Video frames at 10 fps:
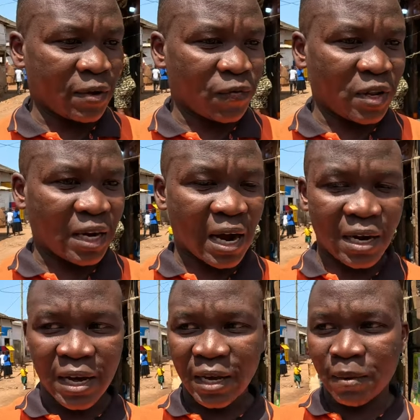Want, if they
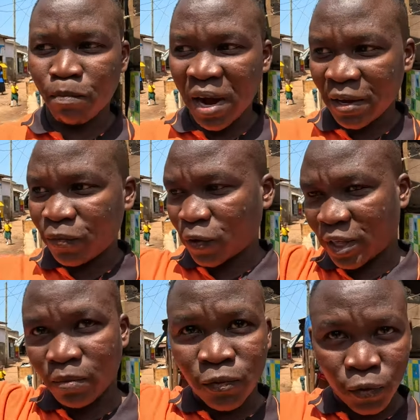can like buy for
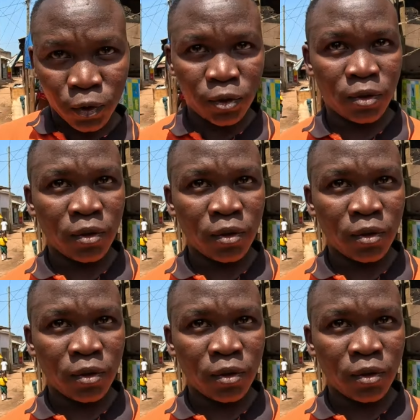them food.